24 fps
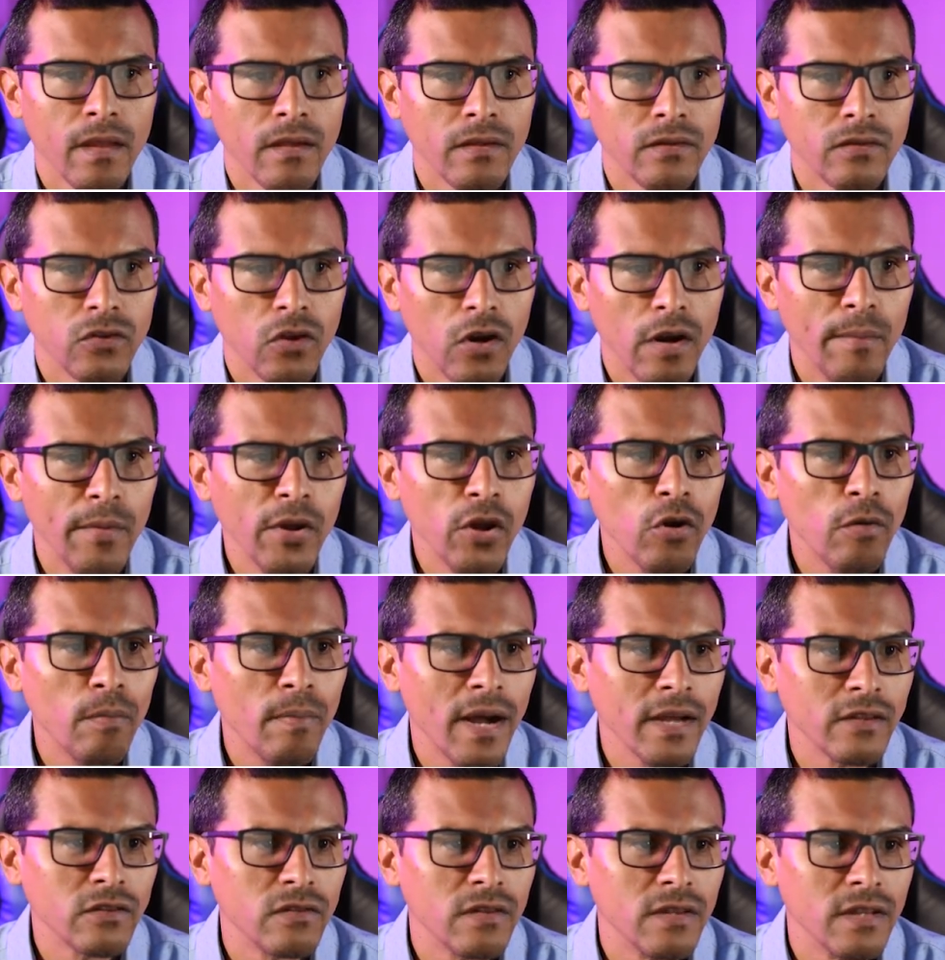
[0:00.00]
So let me go
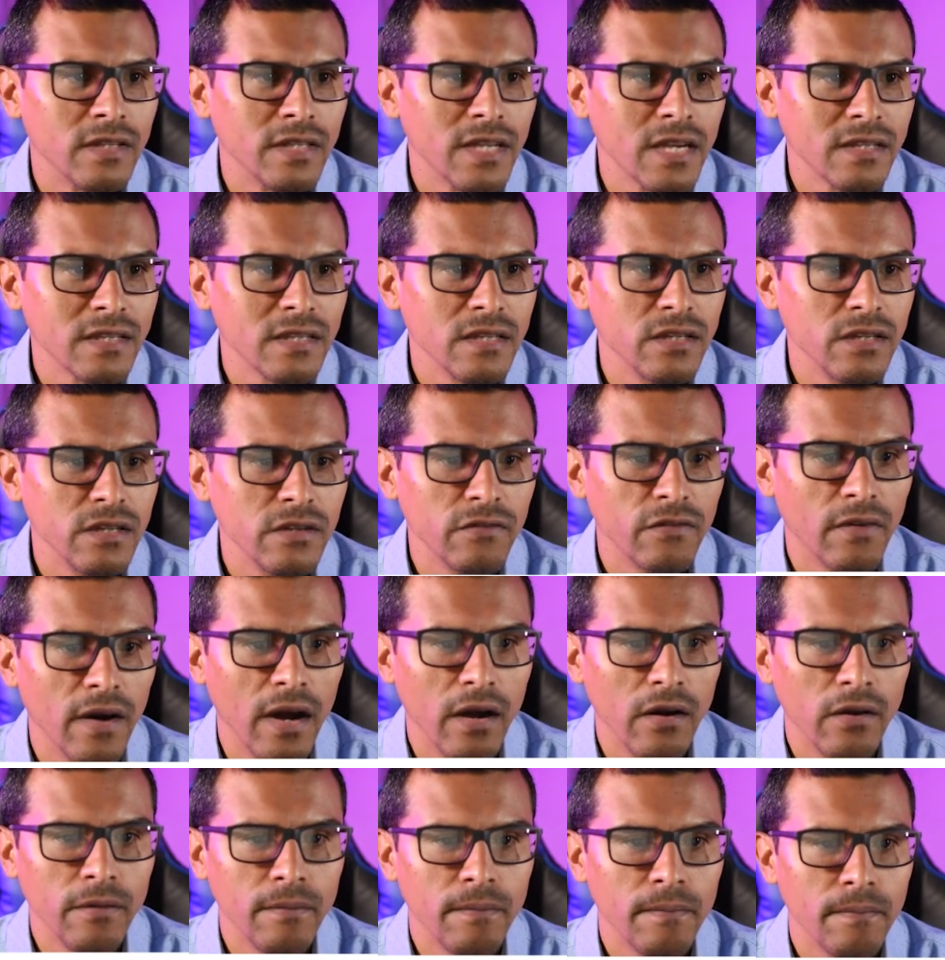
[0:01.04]
back to the testng
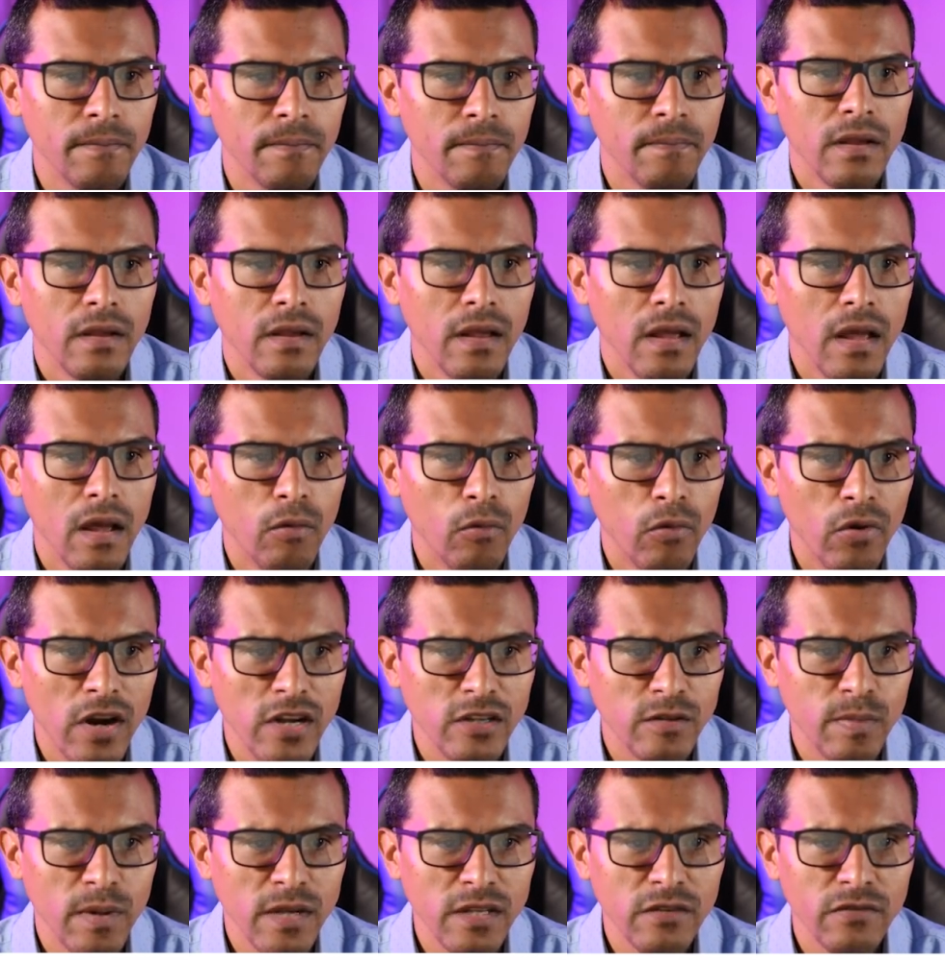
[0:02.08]
file, and where I
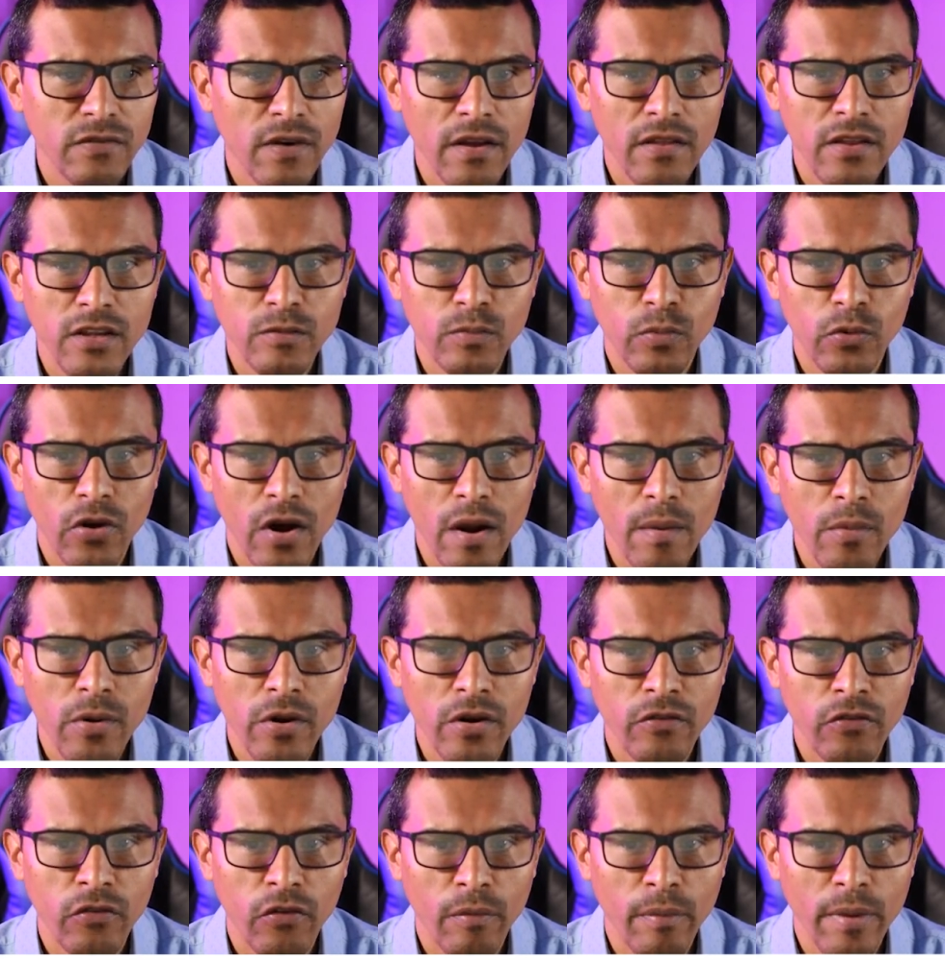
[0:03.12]
specify this parameter
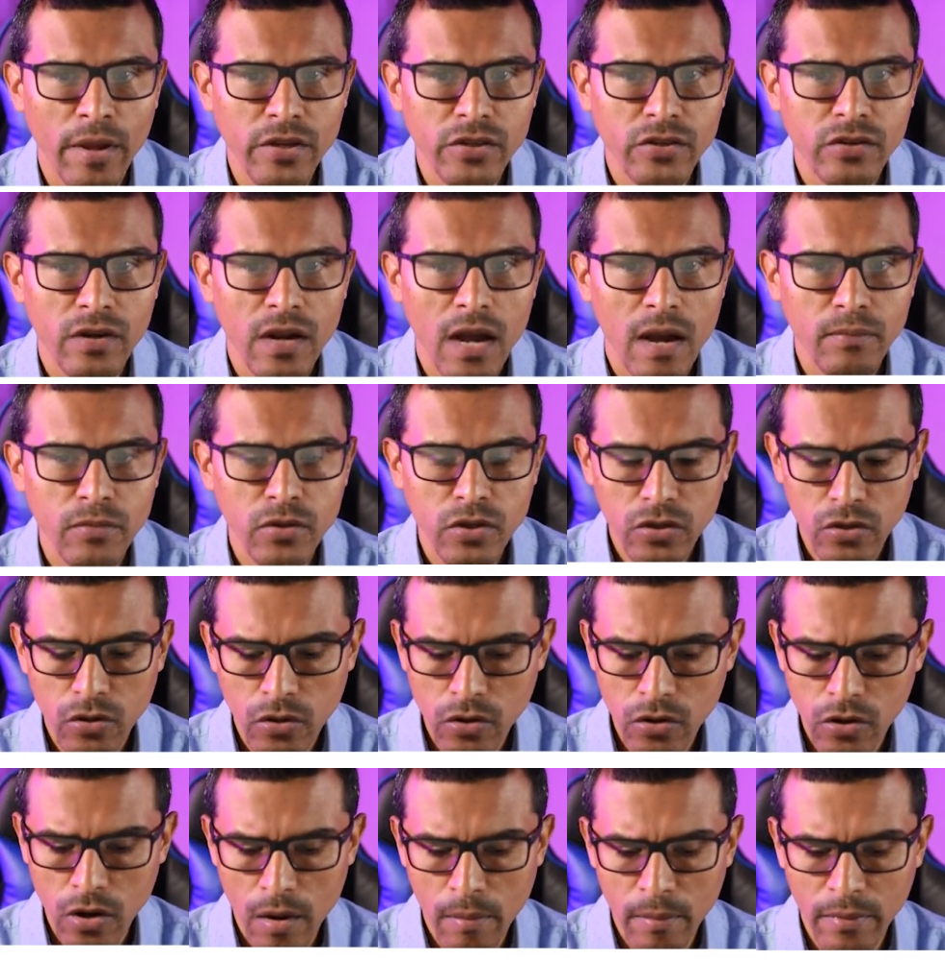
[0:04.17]
information, I'm just going
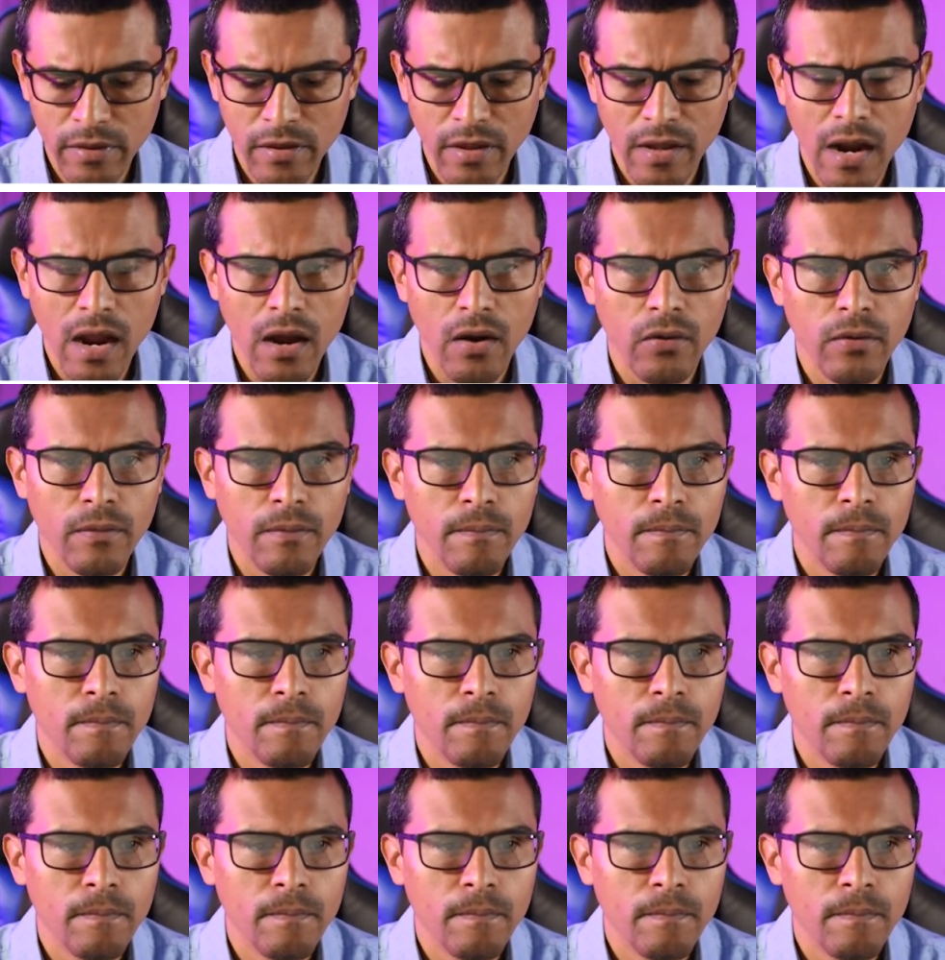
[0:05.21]
to comment it out.